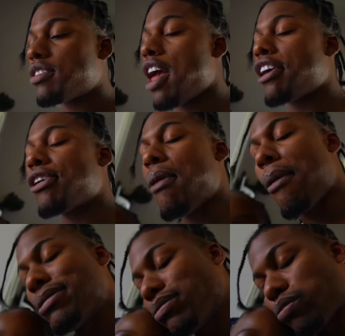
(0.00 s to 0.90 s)
Thank you,
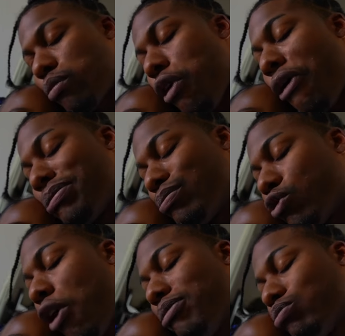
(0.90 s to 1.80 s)
baby. So Father's
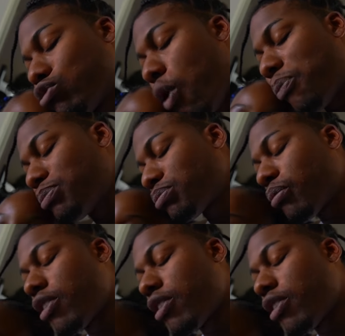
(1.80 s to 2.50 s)
Day is every day.